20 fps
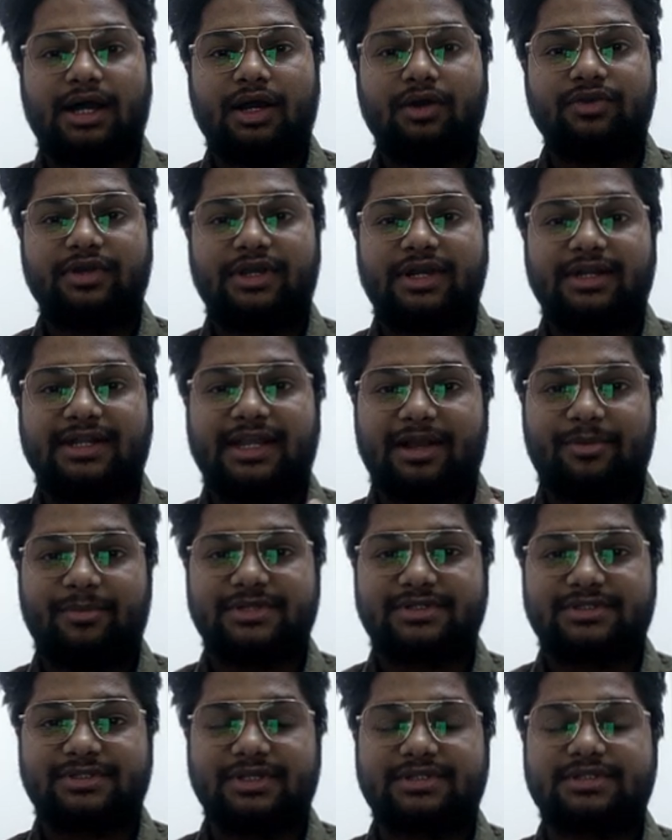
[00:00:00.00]
how you can
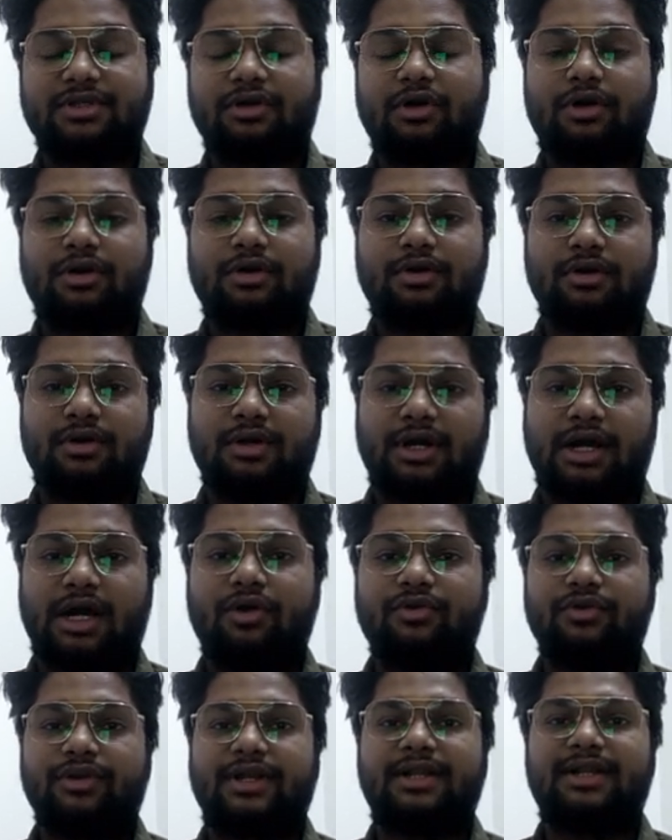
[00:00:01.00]
damage this, or
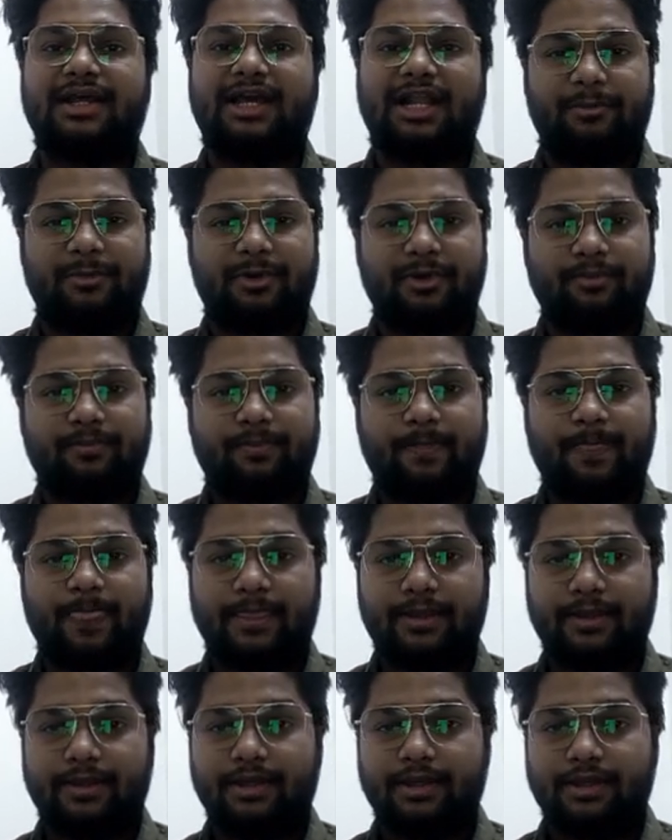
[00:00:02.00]
how you can help him.
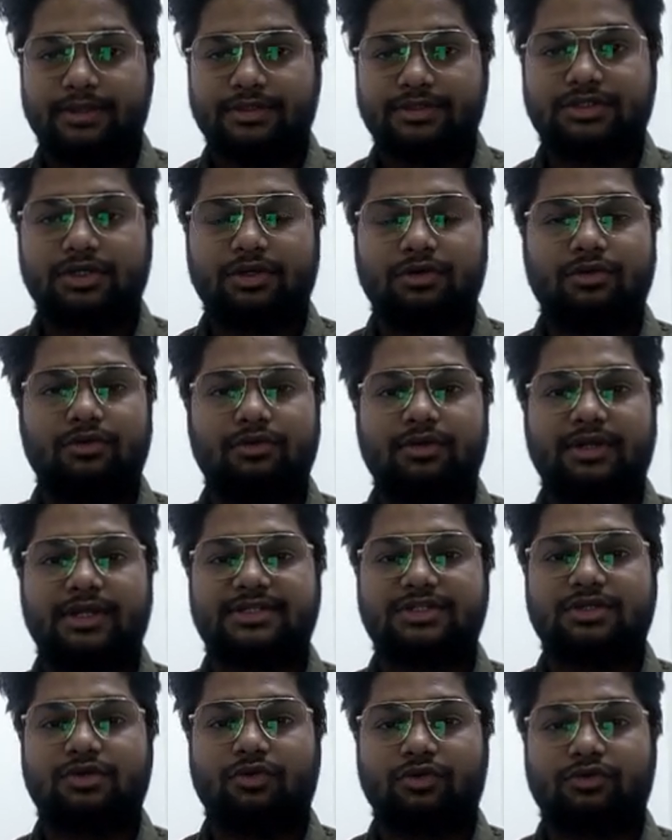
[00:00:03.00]
So
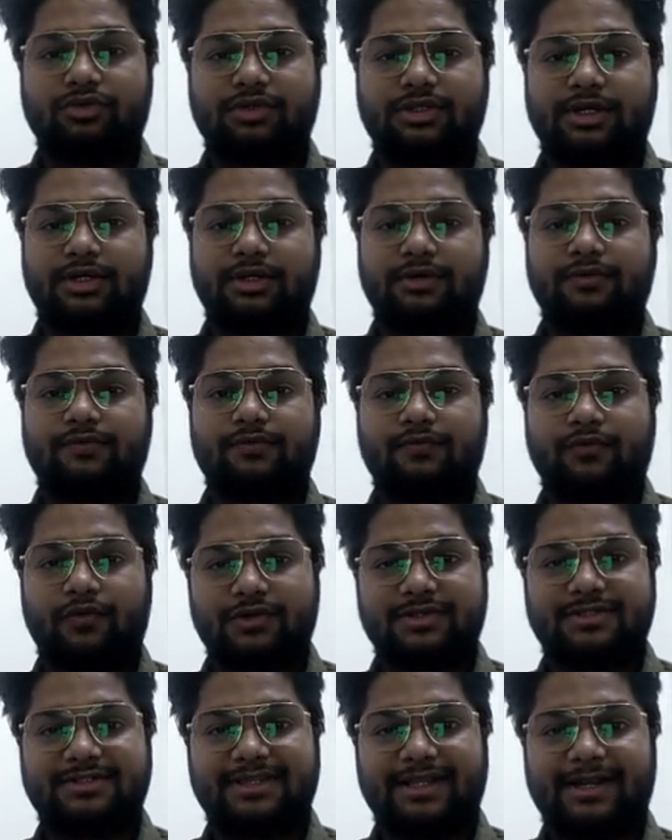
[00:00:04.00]
let's go to the
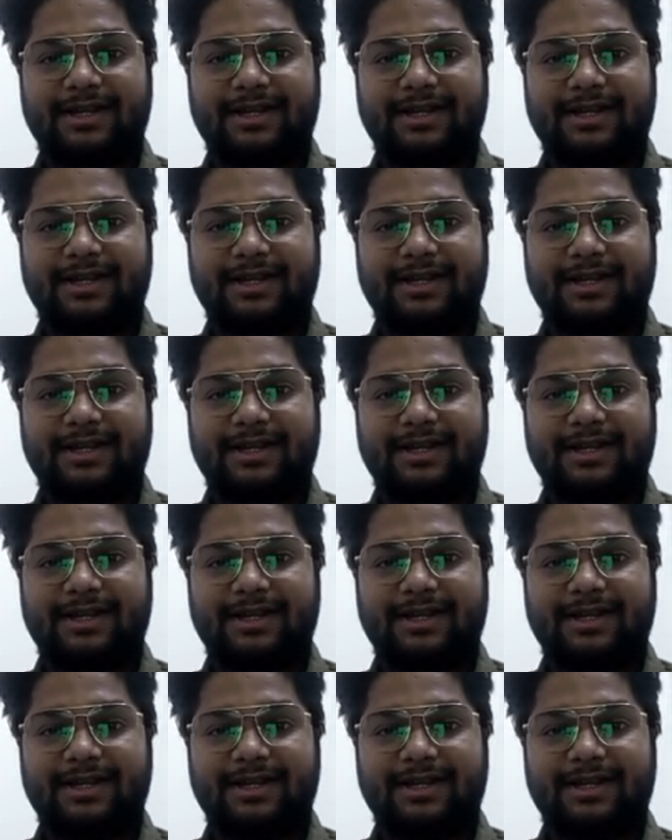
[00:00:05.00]
fourth